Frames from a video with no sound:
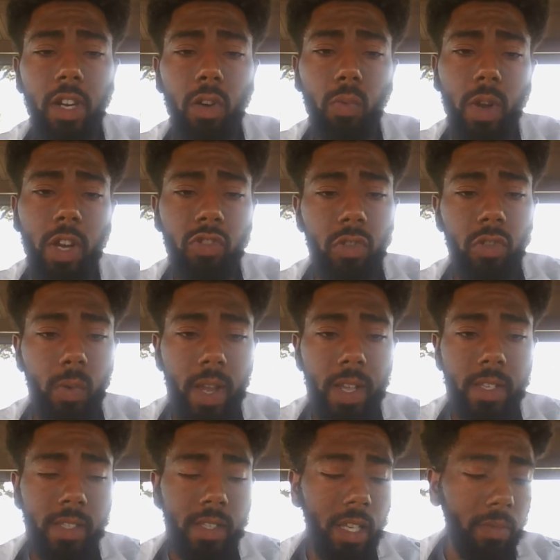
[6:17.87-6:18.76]
You know,
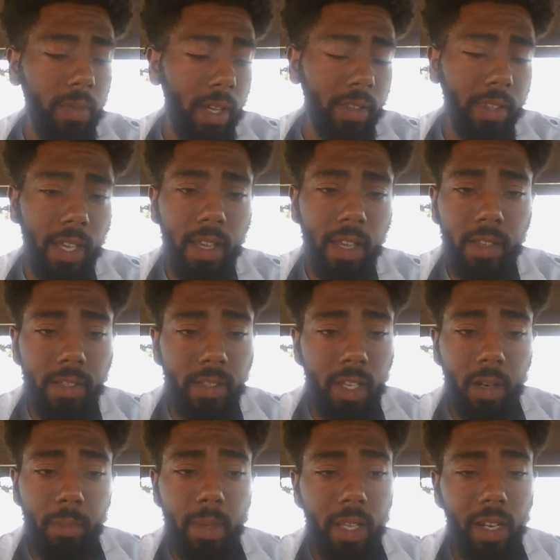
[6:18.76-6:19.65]
retrogrades and stuff like that,
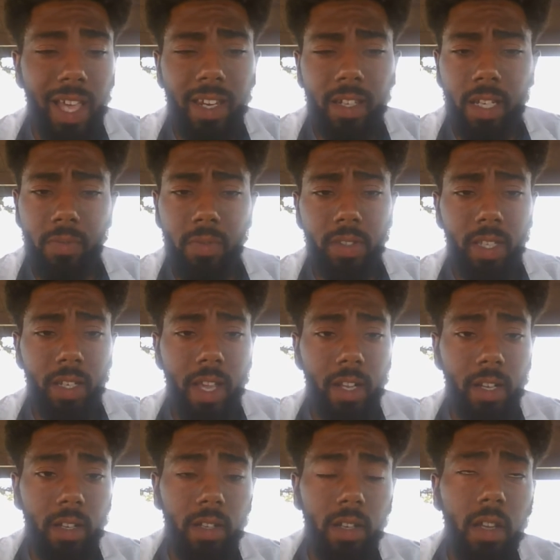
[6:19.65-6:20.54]
it's going to be a lot different than
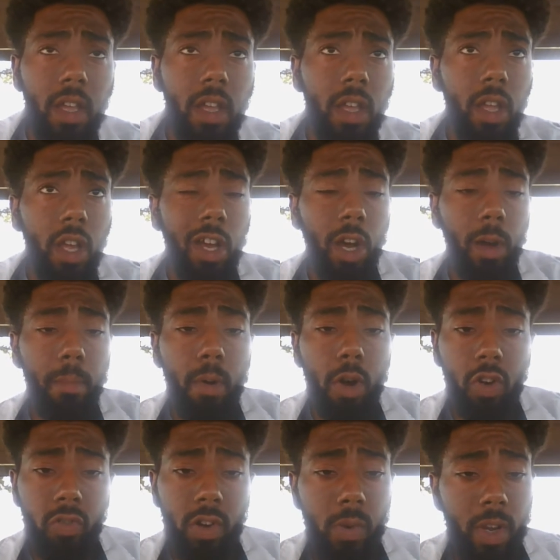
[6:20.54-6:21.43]
like a, a
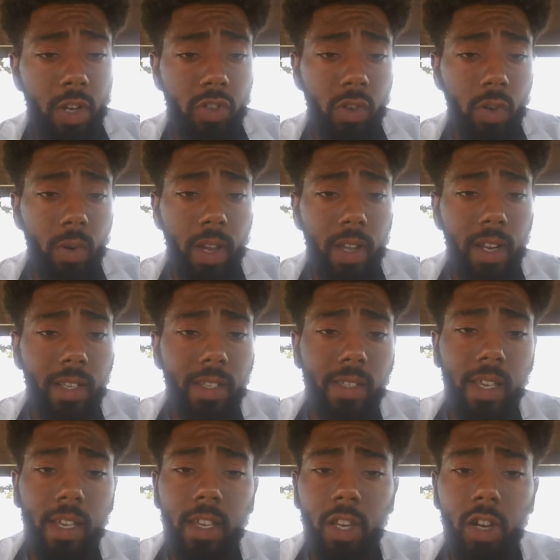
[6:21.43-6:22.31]
Mercury retrograde,
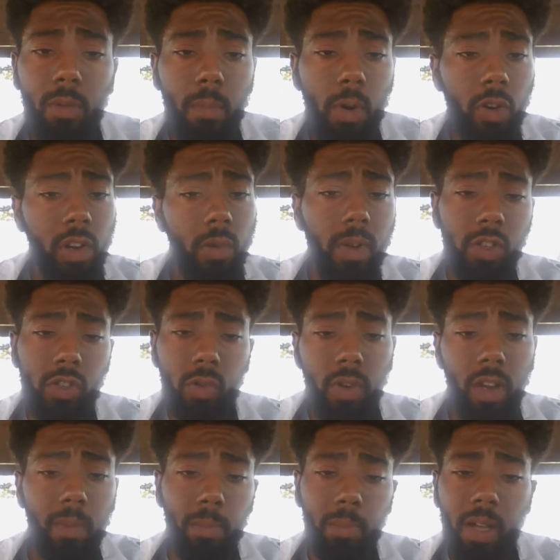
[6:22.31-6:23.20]
I'd say. You know, Mercury
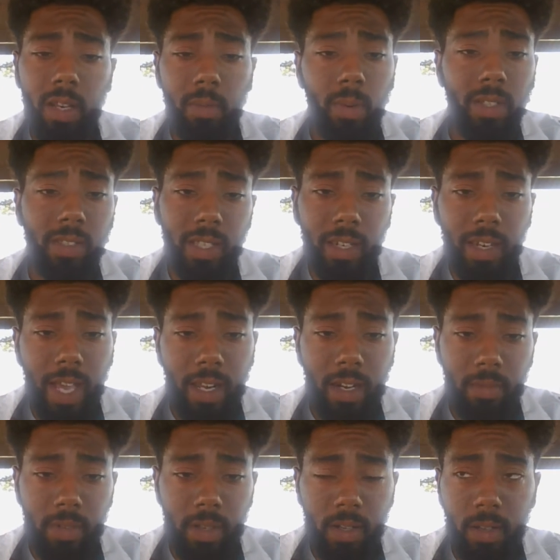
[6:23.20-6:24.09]
retrograde probably brings a
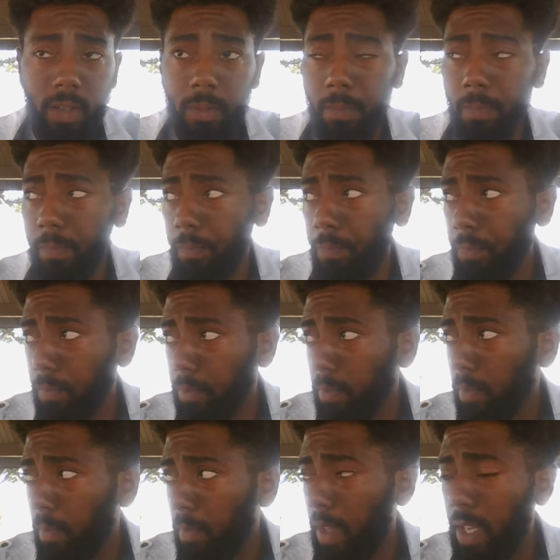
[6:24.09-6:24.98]
lot of, um,
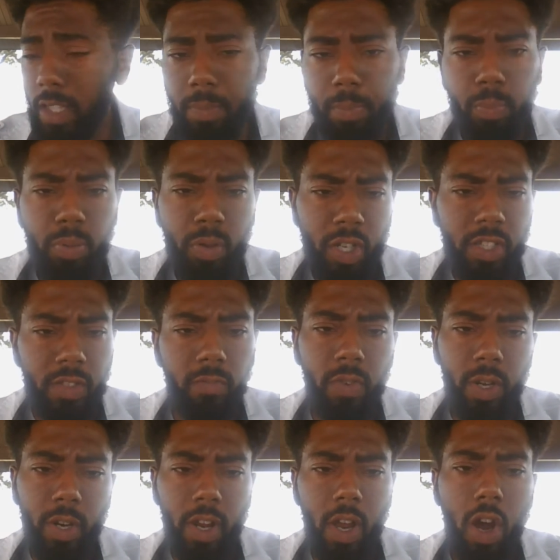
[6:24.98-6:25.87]
it's, it's
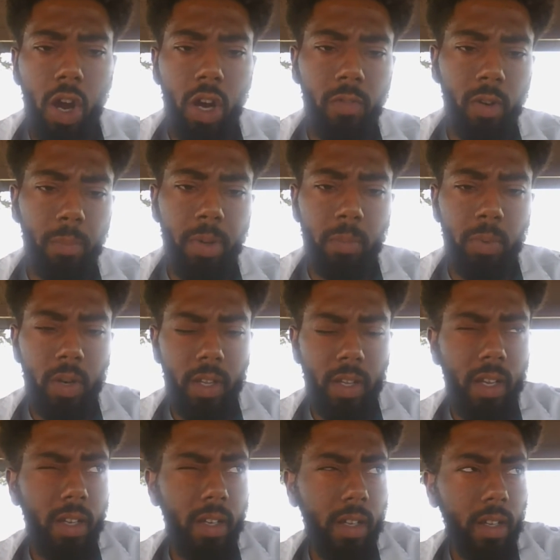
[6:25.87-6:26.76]
very hard for people
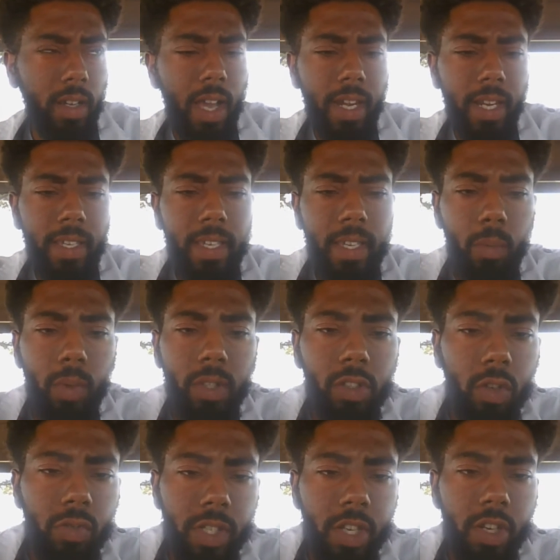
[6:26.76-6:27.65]
to uh, kind of get
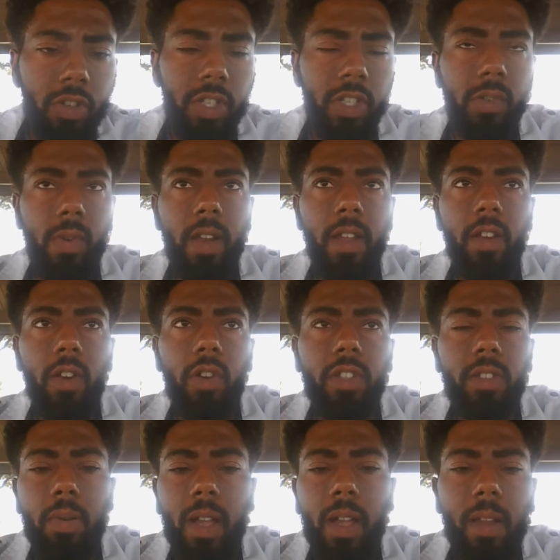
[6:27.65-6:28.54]
with those energies, right?
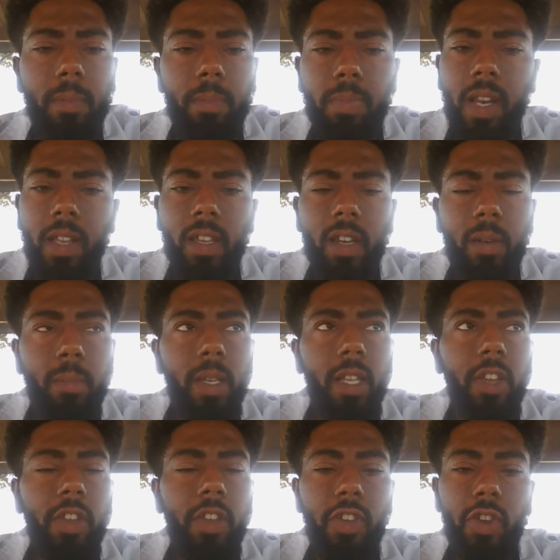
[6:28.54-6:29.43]
Or it's pro probably going to
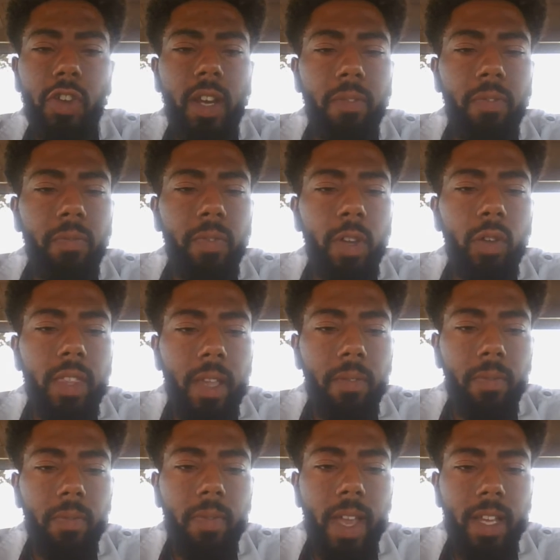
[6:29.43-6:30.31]
be like, you're going to feel
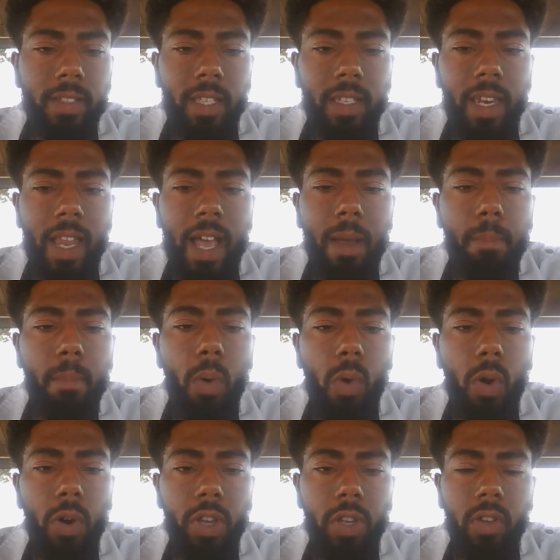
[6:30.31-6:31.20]
the effects a lot
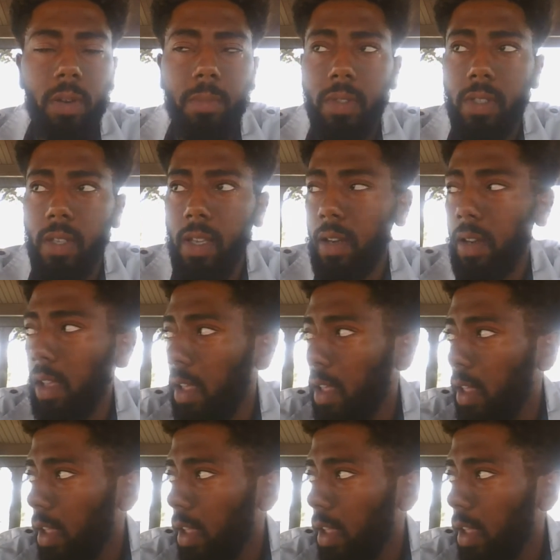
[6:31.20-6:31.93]
more. You know what I'm saying?